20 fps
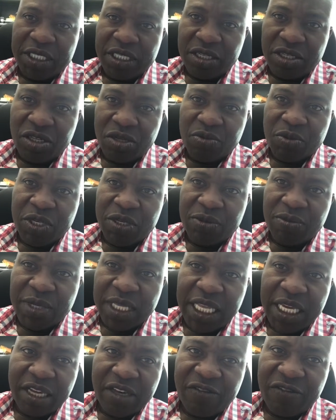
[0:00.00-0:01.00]
adopted by
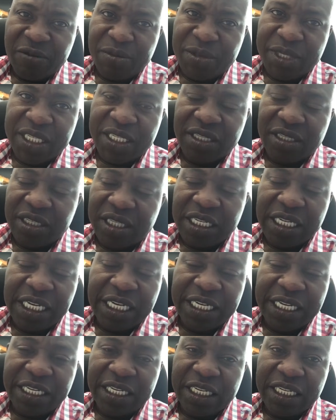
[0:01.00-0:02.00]
the government in the
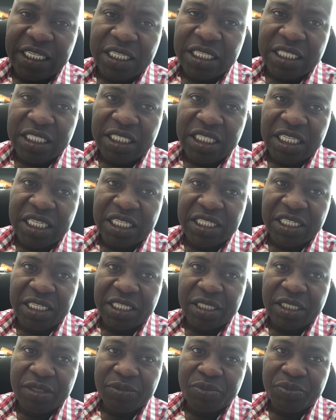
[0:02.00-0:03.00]
late
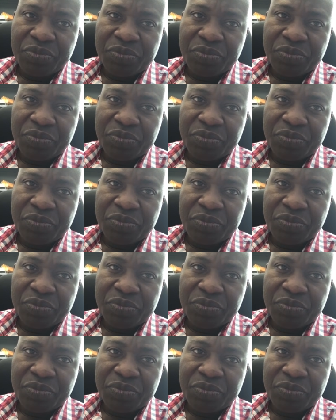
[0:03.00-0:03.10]
1960s?